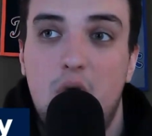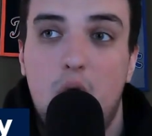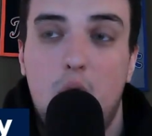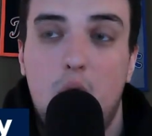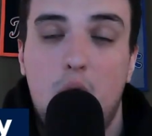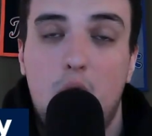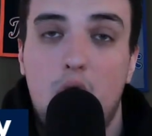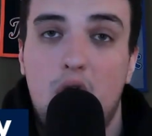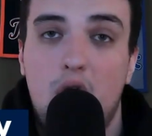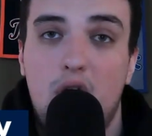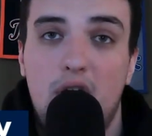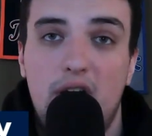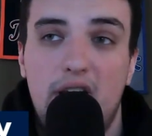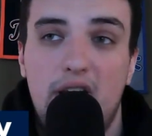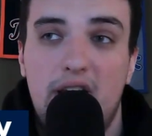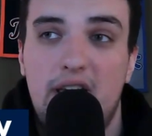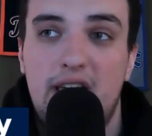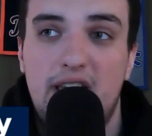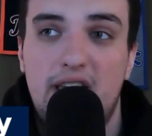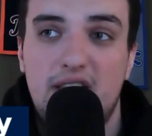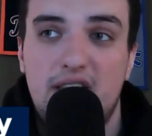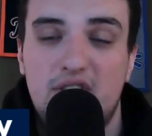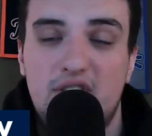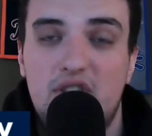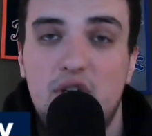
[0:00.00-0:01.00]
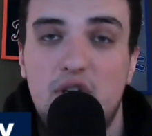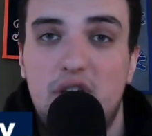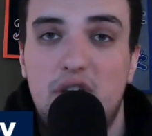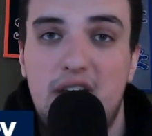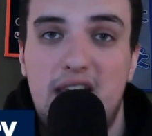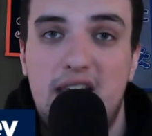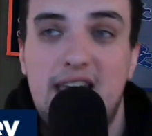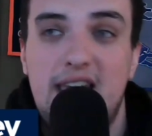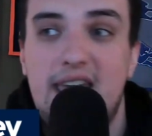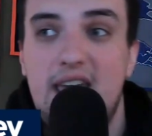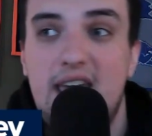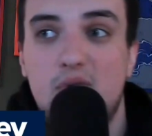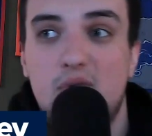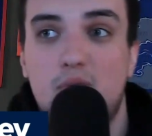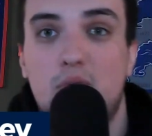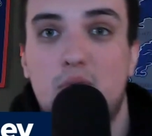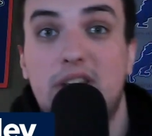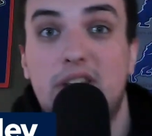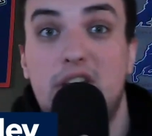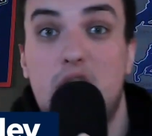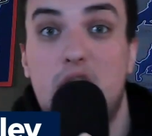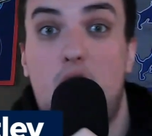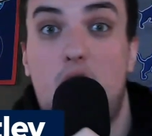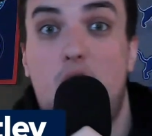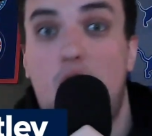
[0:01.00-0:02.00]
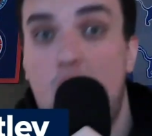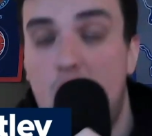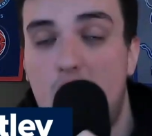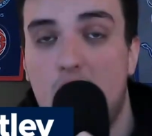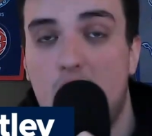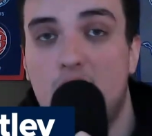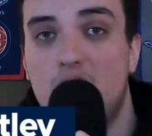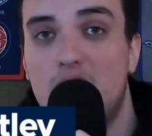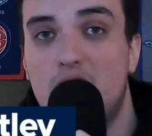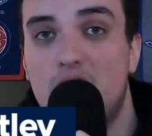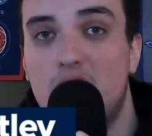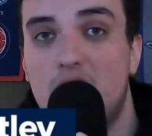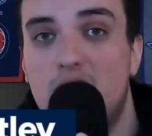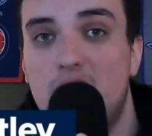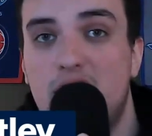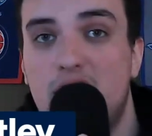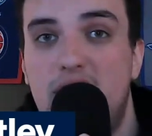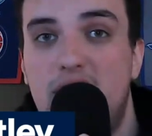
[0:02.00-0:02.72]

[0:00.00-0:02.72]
or it's still getting hit really hard